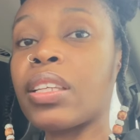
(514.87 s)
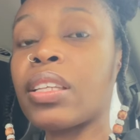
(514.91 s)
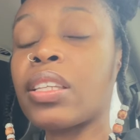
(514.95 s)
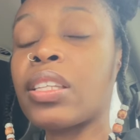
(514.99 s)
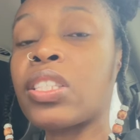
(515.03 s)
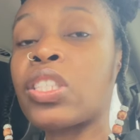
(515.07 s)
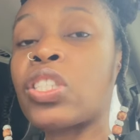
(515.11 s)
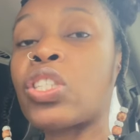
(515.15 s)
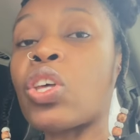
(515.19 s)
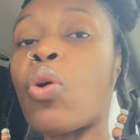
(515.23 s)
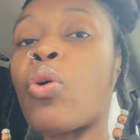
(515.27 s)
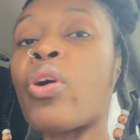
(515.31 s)

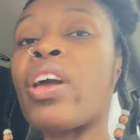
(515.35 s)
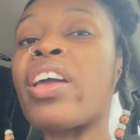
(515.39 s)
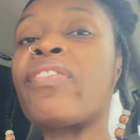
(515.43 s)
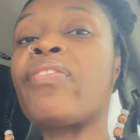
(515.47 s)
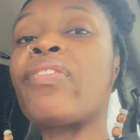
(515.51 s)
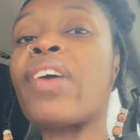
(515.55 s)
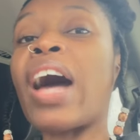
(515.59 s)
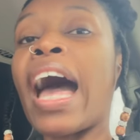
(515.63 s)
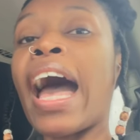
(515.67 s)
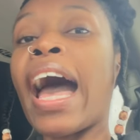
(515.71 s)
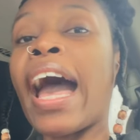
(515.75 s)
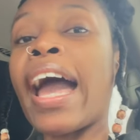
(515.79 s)
So if
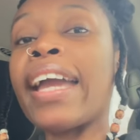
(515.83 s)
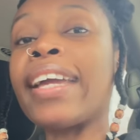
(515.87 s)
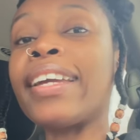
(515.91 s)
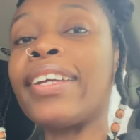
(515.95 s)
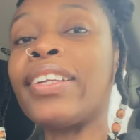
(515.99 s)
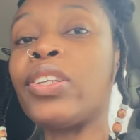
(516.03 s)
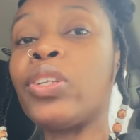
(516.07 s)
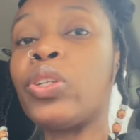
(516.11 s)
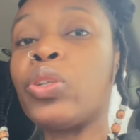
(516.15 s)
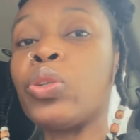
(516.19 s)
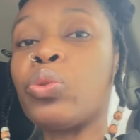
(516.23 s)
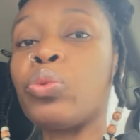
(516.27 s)
I
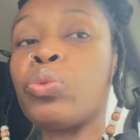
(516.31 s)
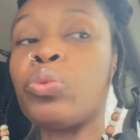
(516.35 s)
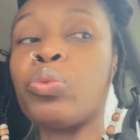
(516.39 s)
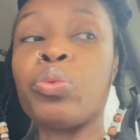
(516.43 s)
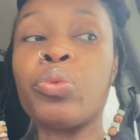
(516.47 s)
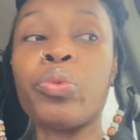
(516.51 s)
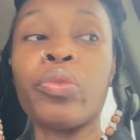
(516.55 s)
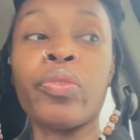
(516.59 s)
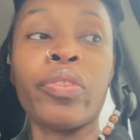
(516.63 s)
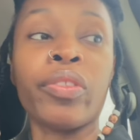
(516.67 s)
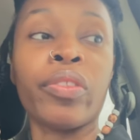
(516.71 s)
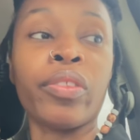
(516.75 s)
do
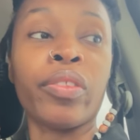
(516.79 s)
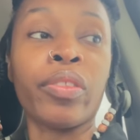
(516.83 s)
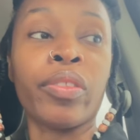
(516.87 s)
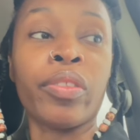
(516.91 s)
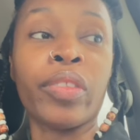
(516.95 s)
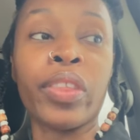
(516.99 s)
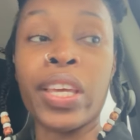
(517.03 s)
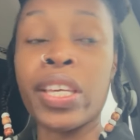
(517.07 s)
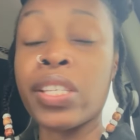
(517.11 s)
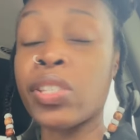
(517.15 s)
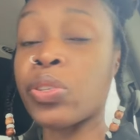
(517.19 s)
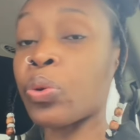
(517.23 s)

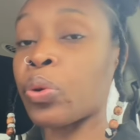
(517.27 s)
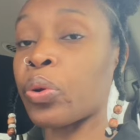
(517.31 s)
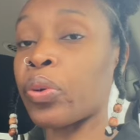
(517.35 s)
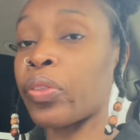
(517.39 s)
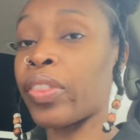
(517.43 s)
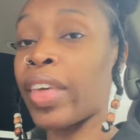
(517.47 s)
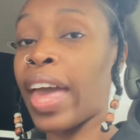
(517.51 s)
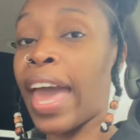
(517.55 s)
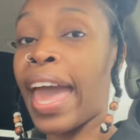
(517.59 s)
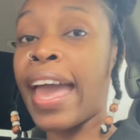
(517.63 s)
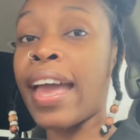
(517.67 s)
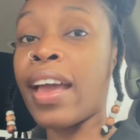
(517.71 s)
this or
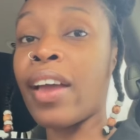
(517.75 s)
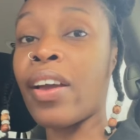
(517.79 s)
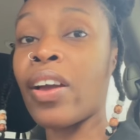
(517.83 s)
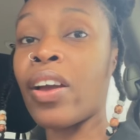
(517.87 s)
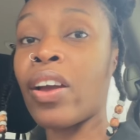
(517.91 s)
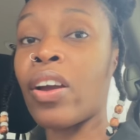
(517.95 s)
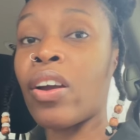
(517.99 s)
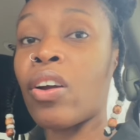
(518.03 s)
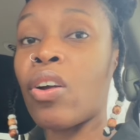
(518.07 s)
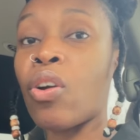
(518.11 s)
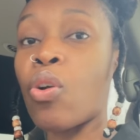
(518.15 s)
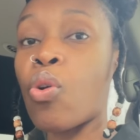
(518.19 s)
that,
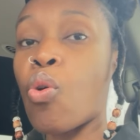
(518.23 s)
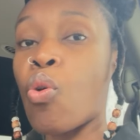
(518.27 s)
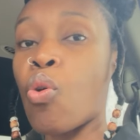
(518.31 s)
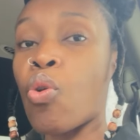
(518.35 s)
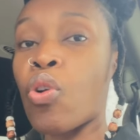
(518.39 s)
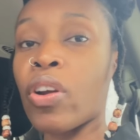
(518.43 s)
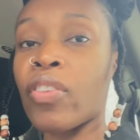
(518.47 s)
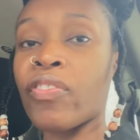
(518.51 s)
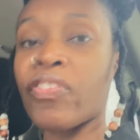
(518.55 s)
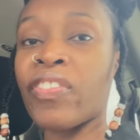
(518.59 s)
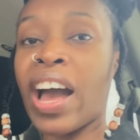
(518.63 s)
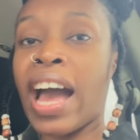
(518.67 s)

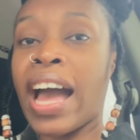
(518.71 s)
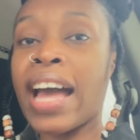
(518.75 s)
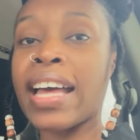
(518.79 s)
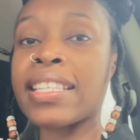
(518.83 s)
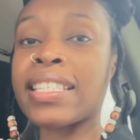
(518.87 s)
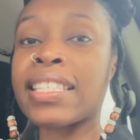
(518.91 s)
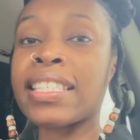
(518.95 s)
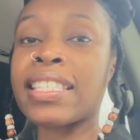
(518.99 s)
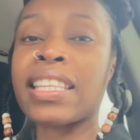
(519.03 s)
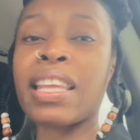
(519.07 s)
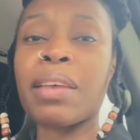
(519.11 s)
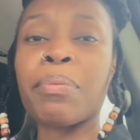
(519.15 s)
or if I
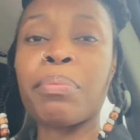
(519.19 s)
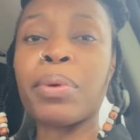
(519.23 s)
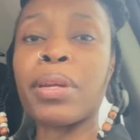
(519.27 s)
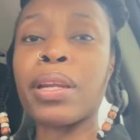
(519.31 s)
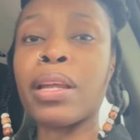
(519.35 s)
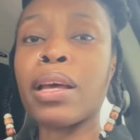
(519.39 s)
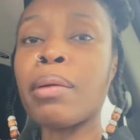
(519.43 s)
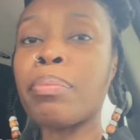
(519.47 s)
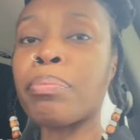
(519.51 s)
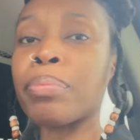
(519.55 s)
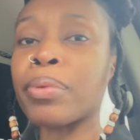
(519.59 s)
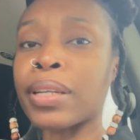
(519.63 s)
step it
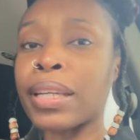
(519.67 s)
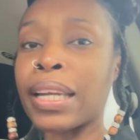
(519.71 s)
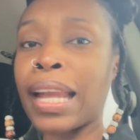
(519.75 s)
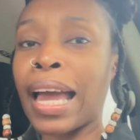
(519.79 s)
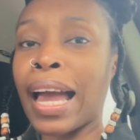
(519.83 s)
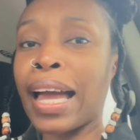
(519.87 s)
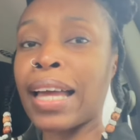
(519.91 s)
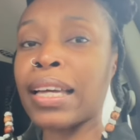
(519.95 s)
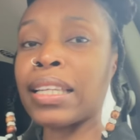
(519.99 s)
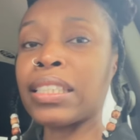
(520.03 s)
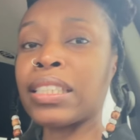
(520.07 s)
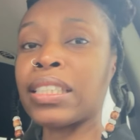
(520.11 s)
up a
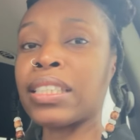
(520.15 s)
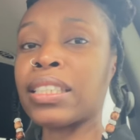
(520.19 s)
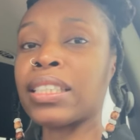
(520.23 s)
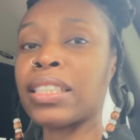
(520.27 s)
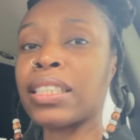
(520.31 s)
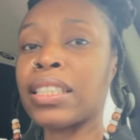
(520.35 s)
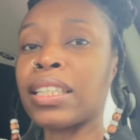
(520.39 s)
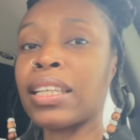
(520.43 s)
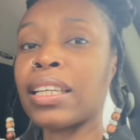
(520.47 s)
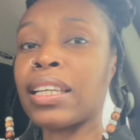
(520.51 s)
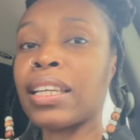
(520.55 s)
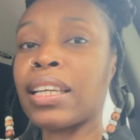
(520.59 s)
notch,
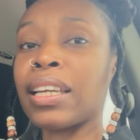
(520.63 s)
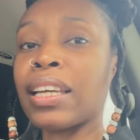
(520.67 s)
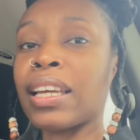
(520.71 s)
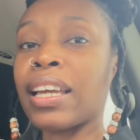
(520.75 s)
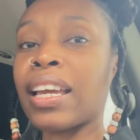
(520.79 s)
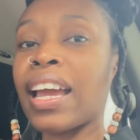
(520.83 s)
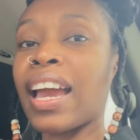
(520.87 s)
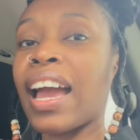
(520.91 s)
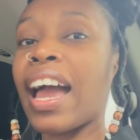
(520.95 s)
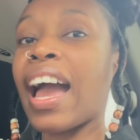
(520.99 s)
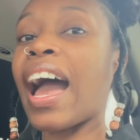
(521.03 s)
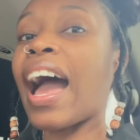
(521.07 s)

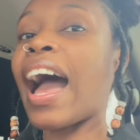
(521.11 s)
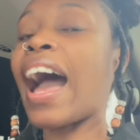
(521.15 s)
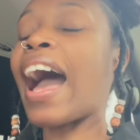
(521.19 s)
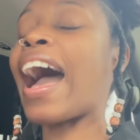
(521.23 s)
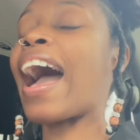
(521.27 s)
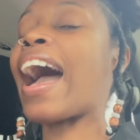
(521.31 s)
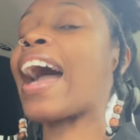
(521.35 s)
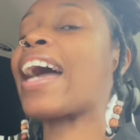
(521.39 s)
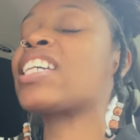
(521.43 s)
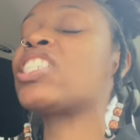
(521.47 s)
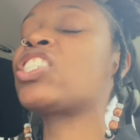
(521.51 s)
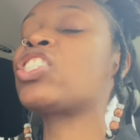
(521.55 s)

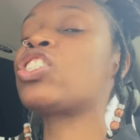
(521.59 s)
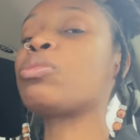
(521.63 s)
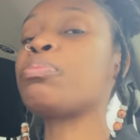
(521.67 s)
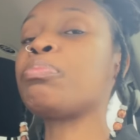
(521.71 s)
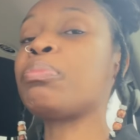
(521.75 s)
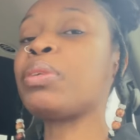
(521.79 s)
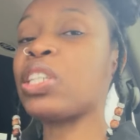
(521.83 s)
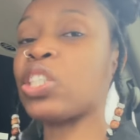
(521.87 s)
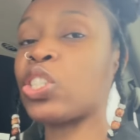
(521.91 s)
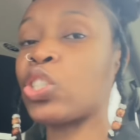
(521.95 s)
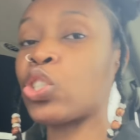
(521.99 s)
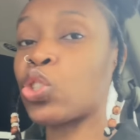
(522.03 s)
I should
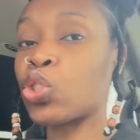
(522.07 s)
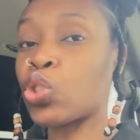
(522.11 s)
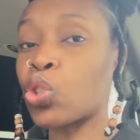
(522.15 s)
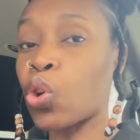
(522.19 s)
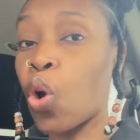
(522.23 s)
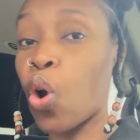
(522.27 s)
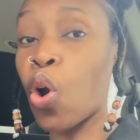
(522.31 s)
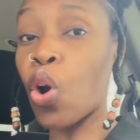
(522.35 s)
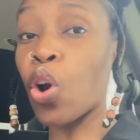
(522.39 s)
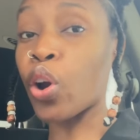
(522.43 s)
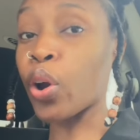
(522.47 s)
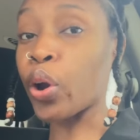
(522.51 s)
be
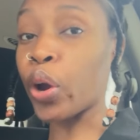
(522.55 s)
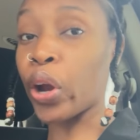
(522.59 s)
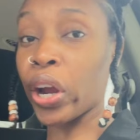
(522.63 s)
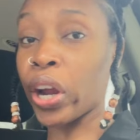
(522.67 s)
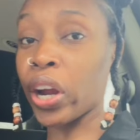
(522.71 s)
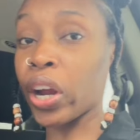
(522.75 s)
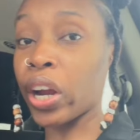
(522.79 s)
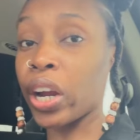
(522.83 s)
sure